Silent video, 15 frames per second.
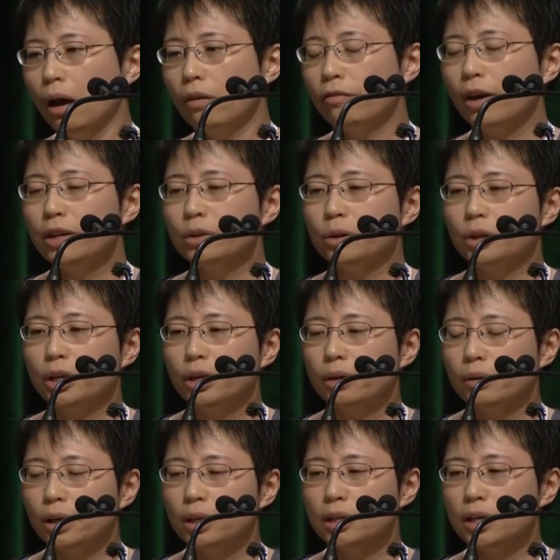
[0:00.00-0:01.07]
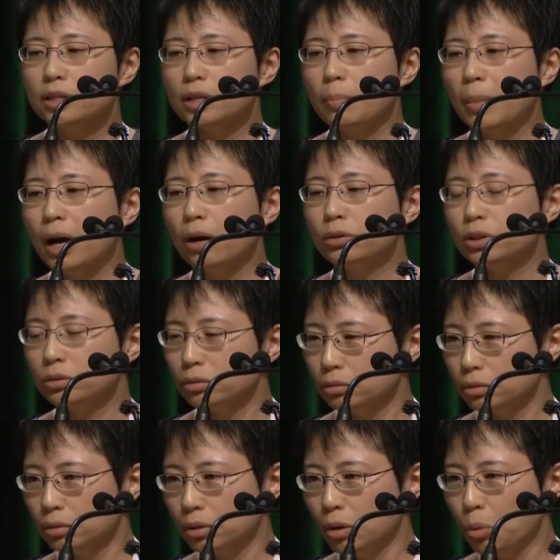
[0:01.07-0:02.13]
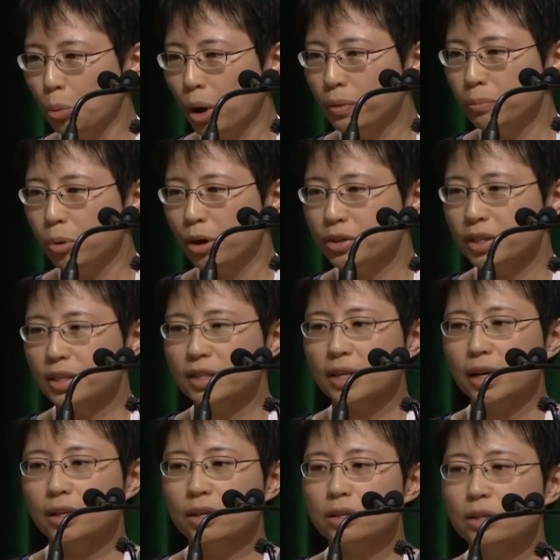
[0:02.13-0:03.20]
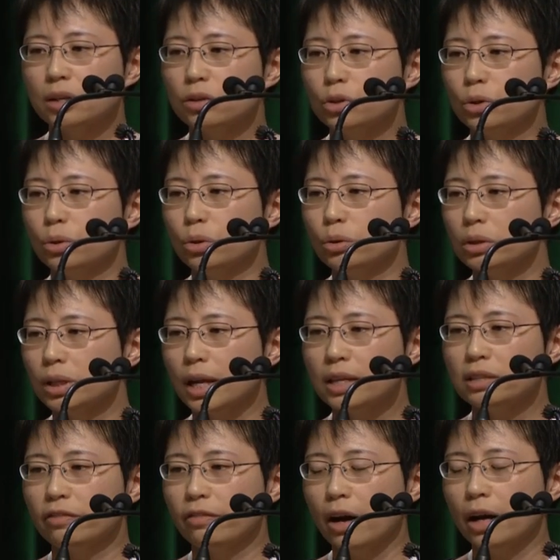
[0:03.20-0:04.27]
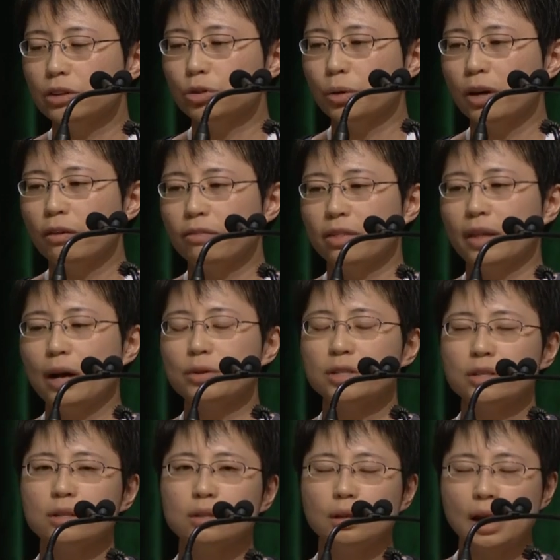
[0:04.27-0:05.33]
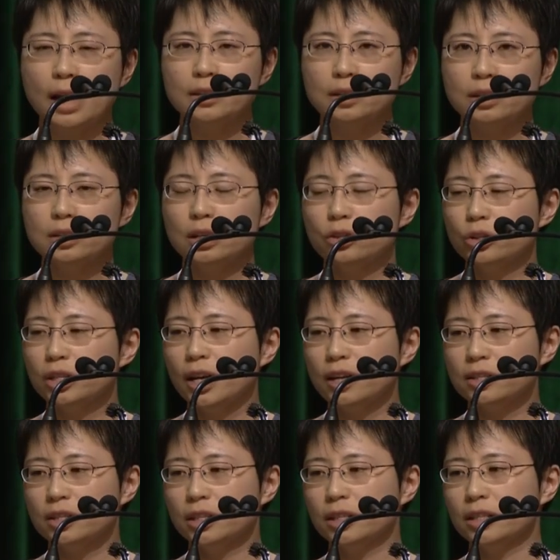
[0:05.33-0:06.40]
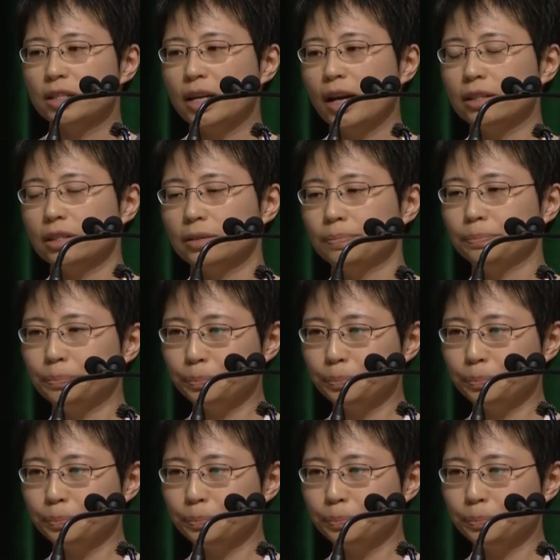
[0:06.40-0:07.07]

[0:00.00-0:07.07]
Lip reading: Finally, it takes about 1.6 seconds to classify 12,000 ICs in the test data set.